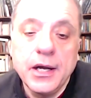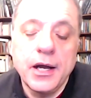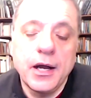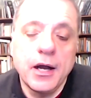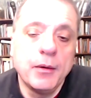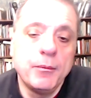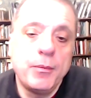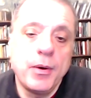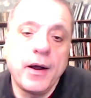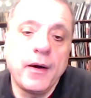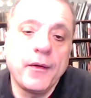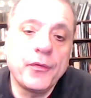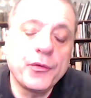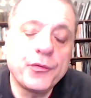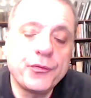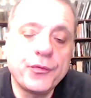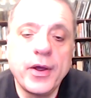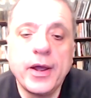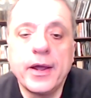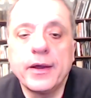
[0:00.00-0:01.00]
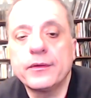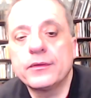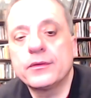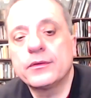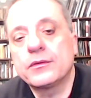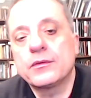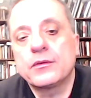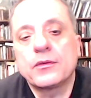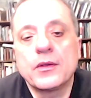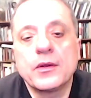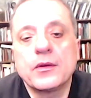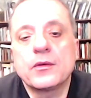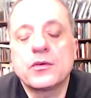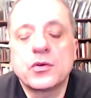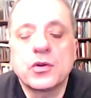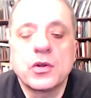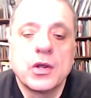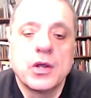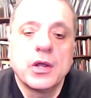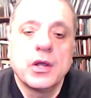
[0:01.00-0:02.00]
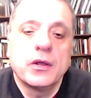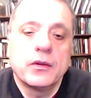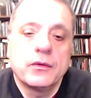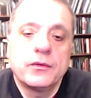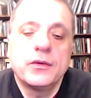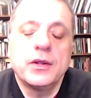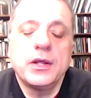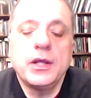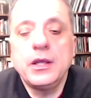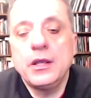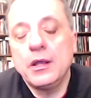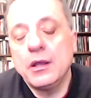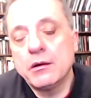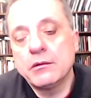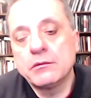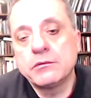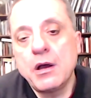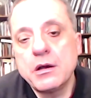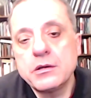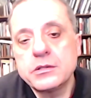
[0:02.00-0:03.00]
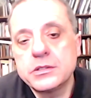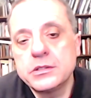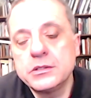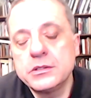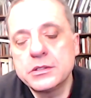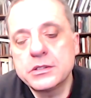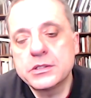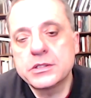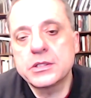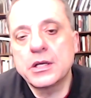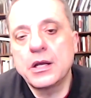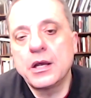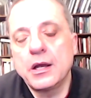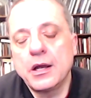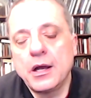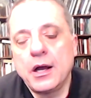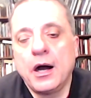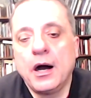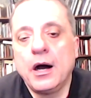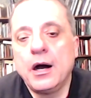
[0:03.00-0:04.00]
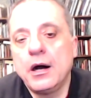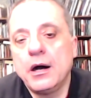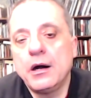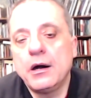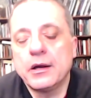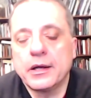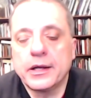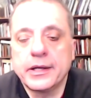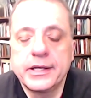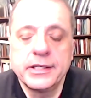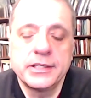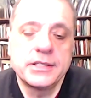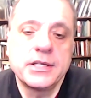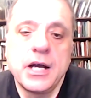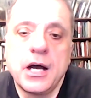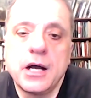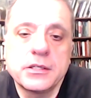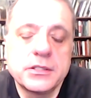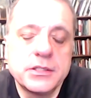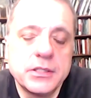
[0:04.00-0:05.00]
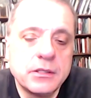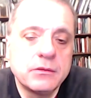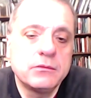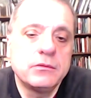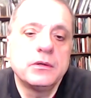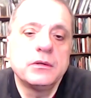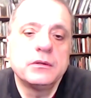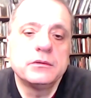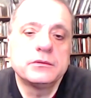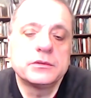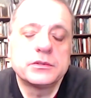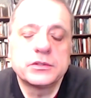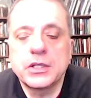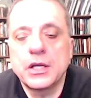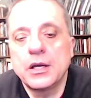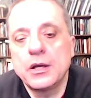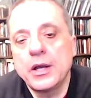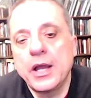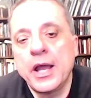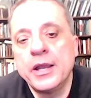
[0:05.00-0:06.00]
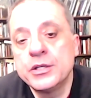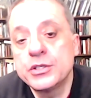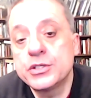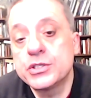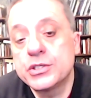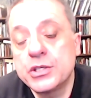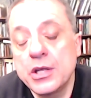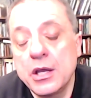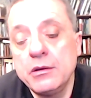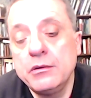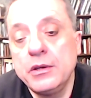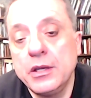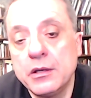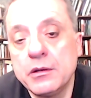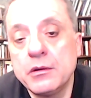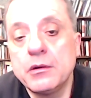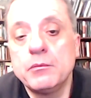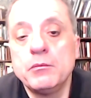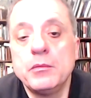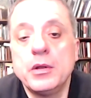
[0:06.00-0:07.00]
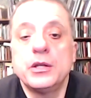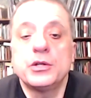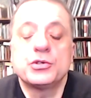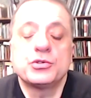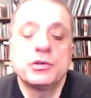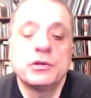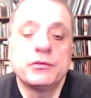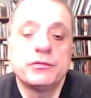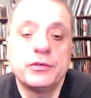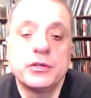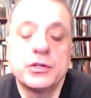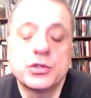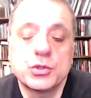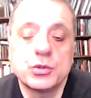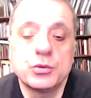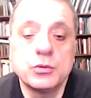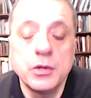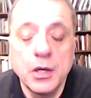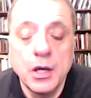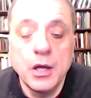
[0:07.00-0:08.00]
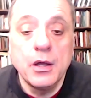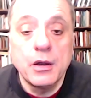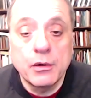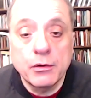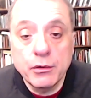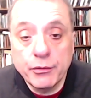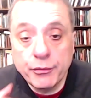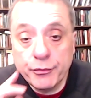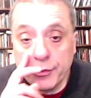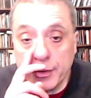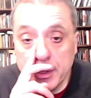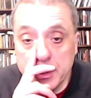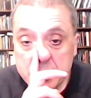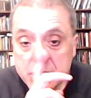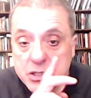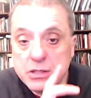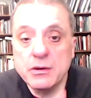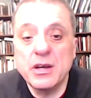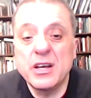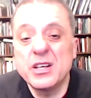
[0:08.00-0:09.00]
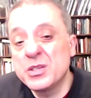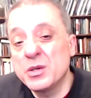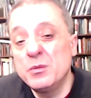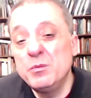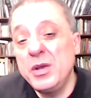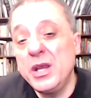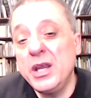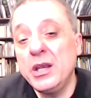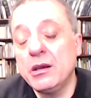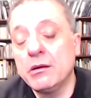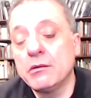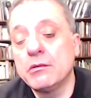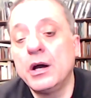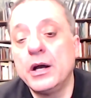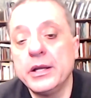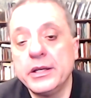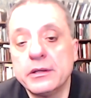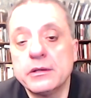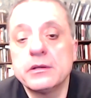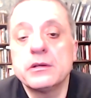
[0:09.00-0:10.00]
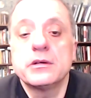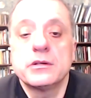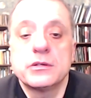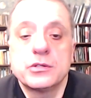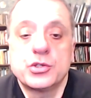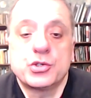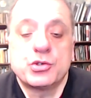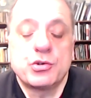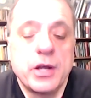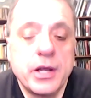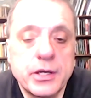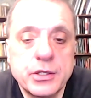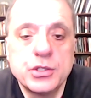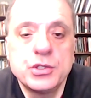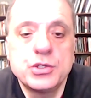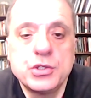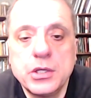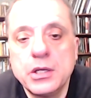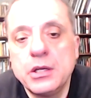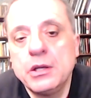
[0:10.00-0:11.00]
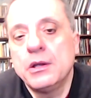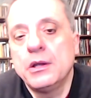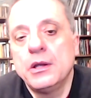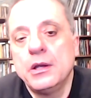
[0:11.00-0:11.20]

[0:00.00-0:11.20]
about the fact that the Russians are conducting what an Estonian military official referred to as a meat grinder strategy,